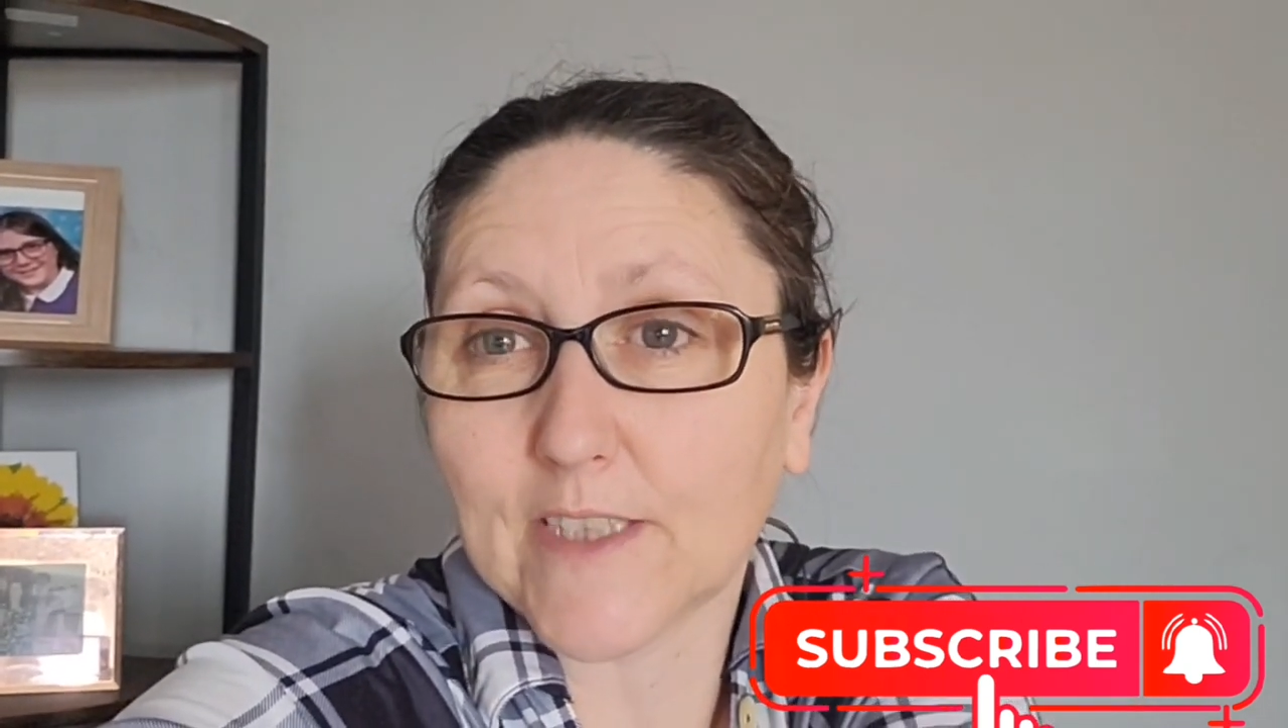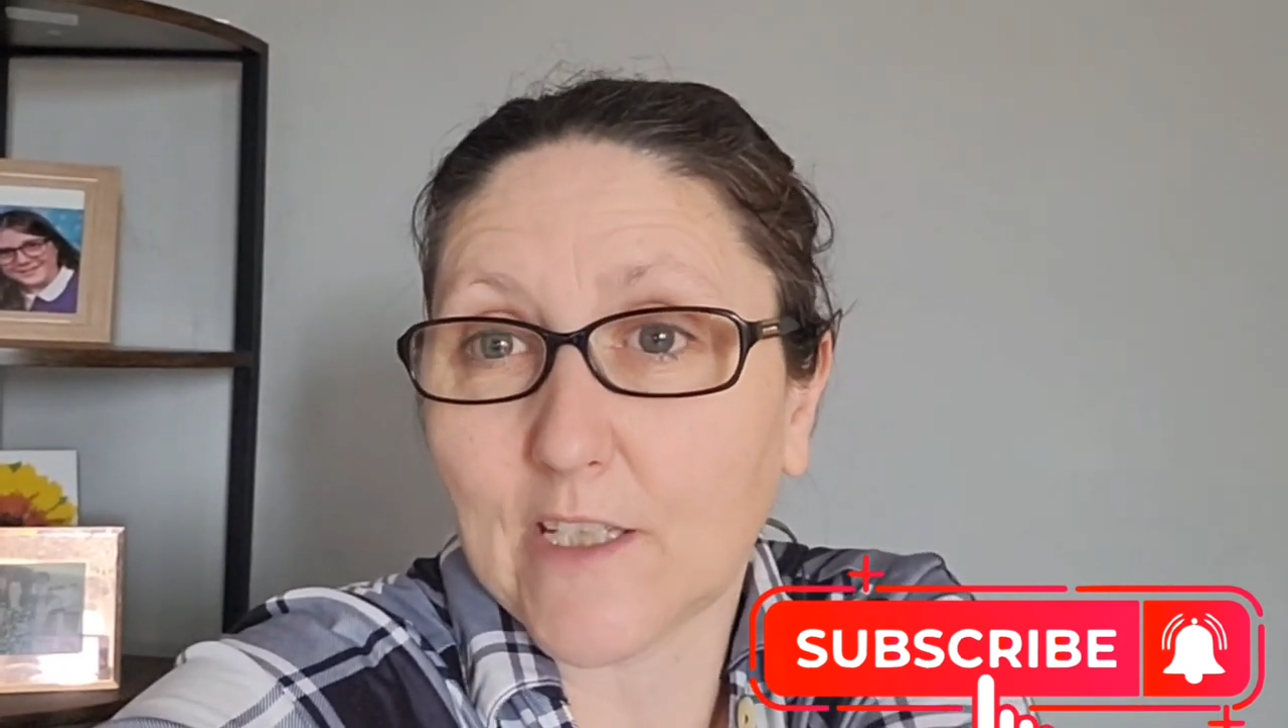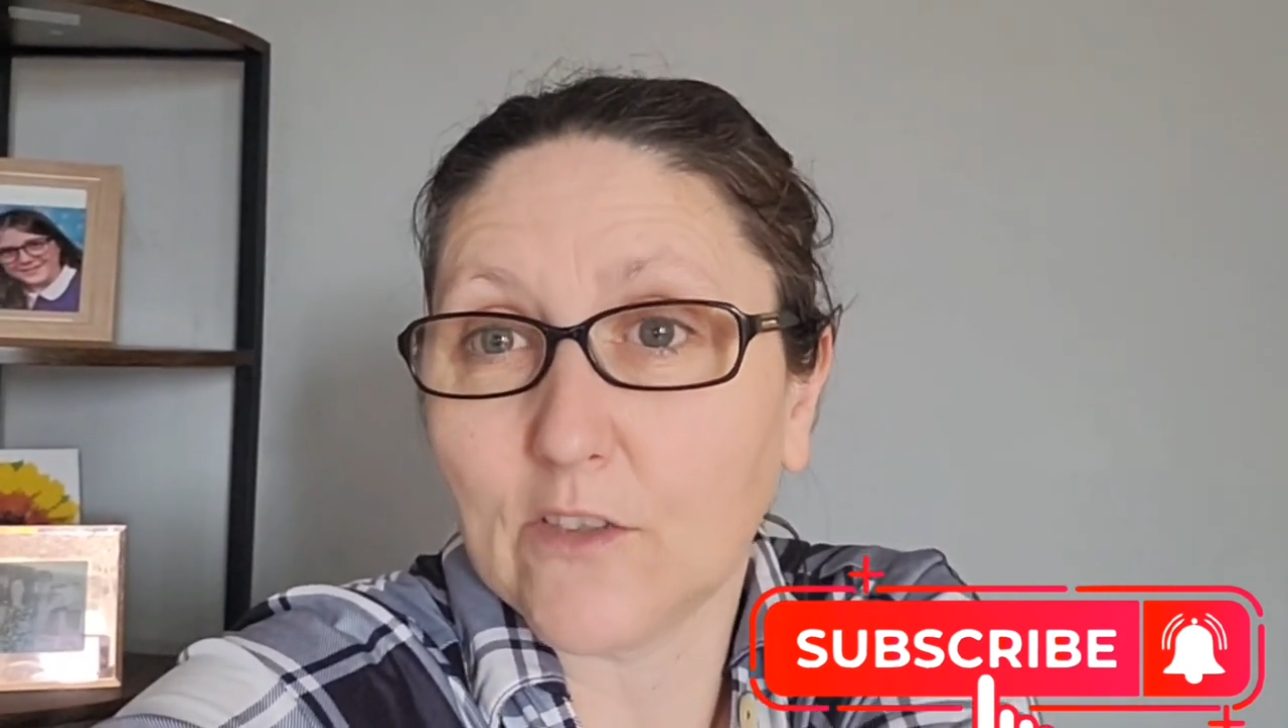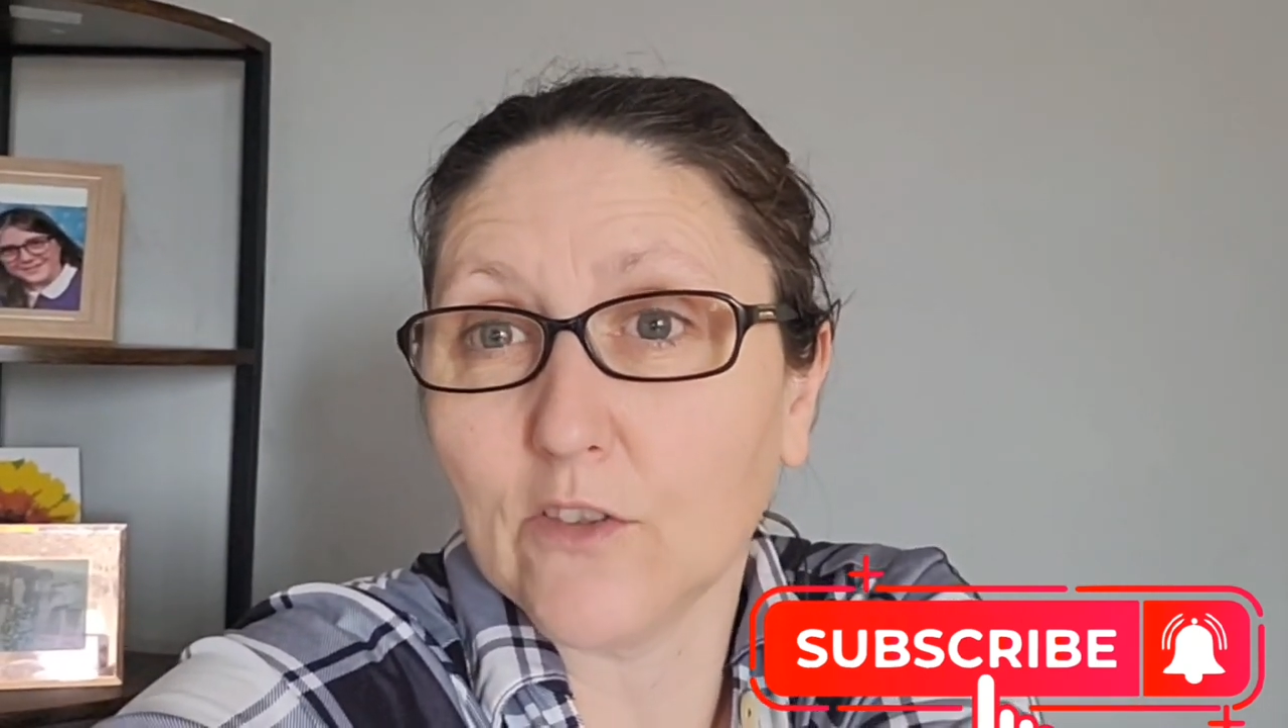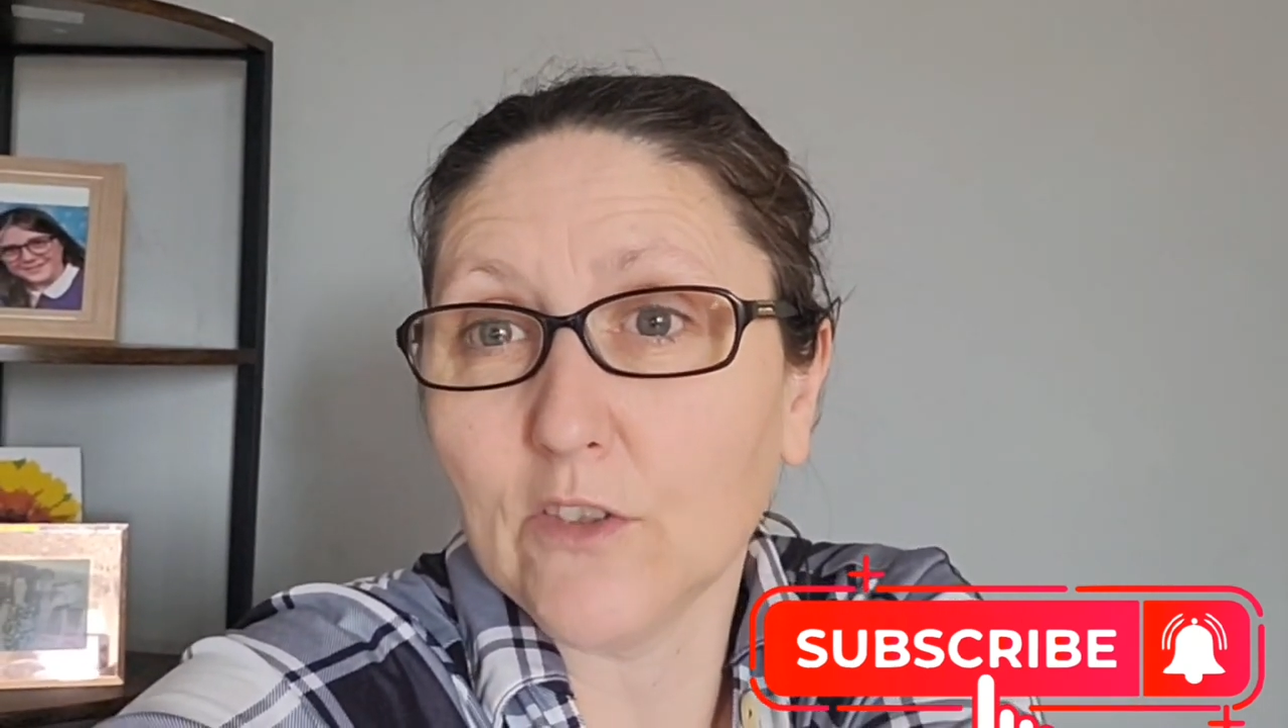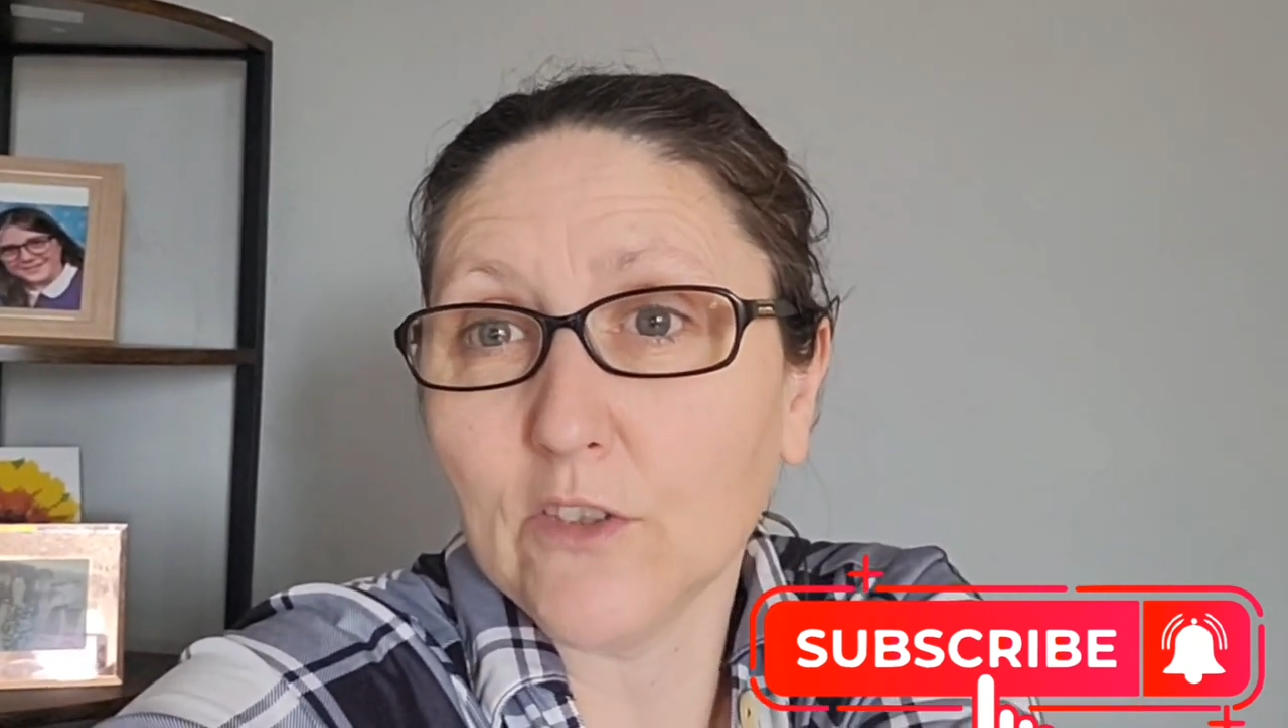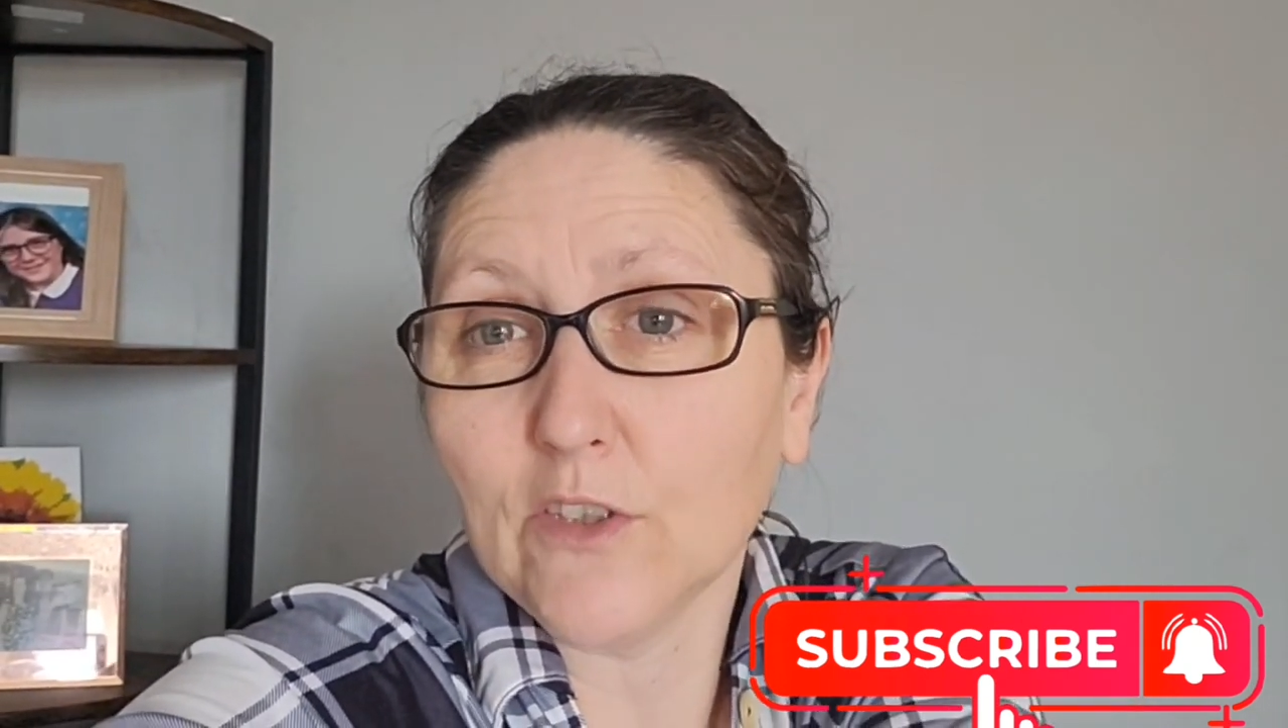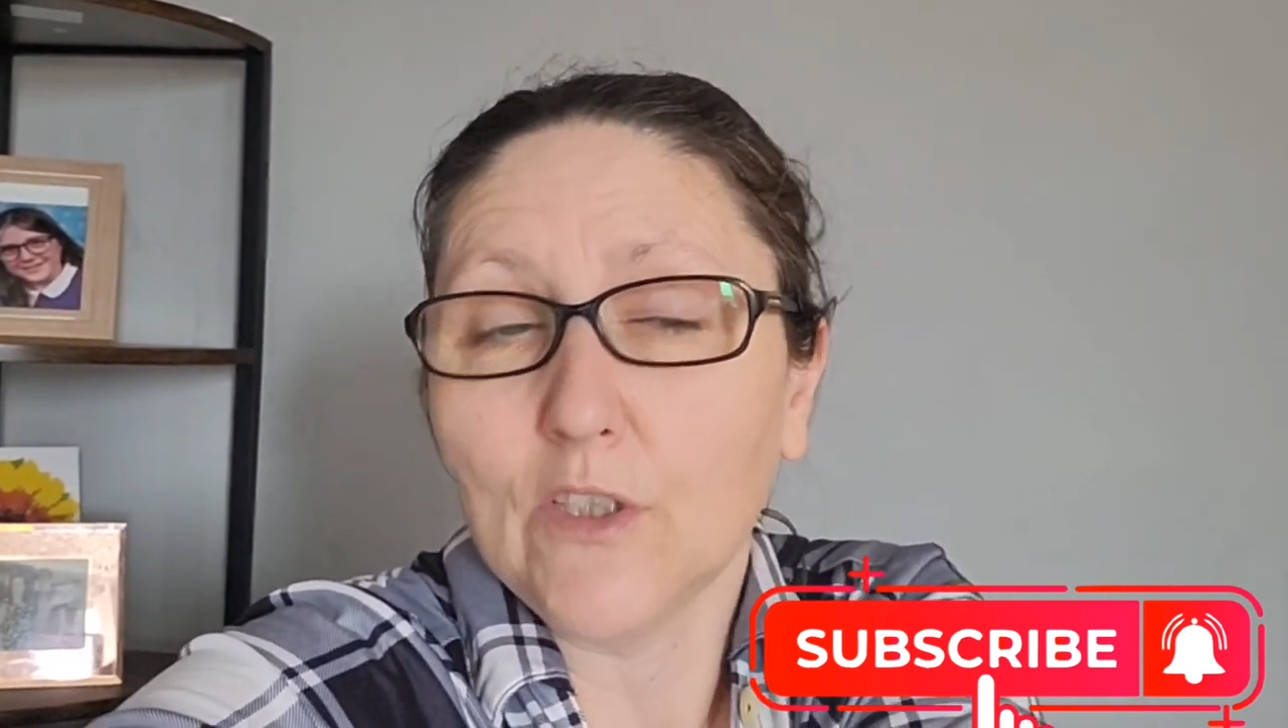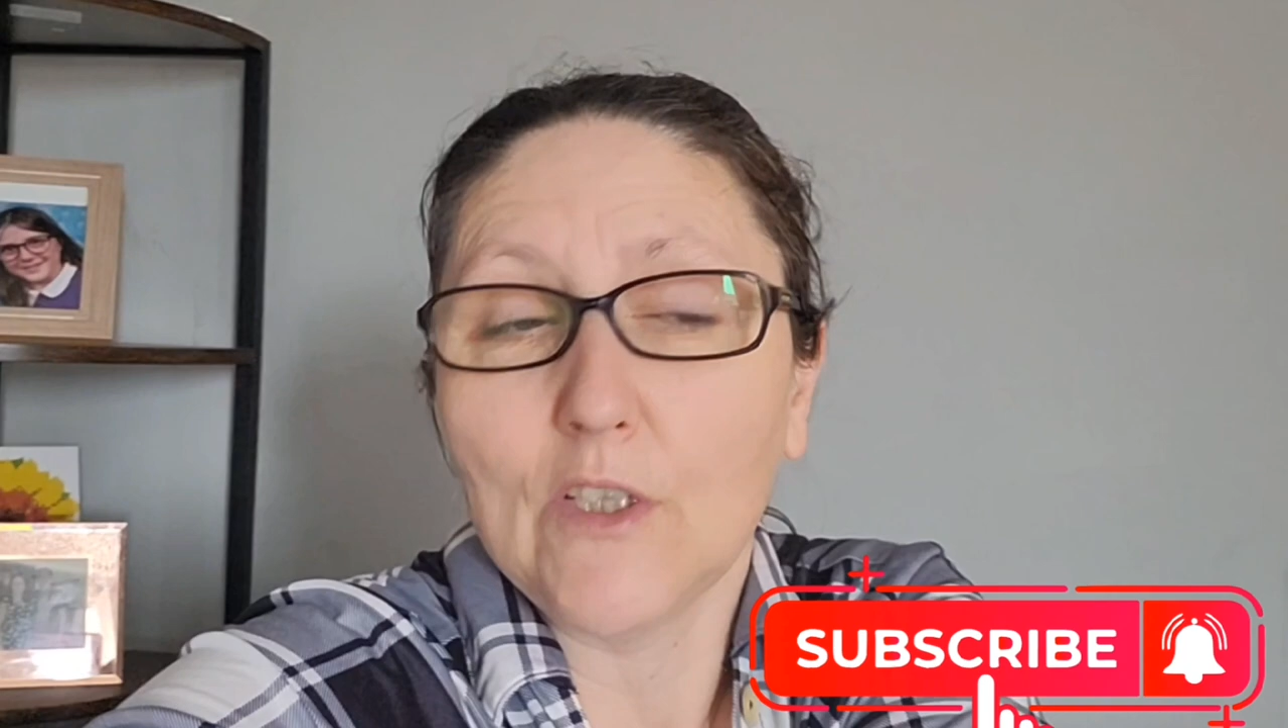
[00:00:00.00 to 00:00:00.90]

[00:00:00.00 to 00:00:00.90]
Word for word: they go.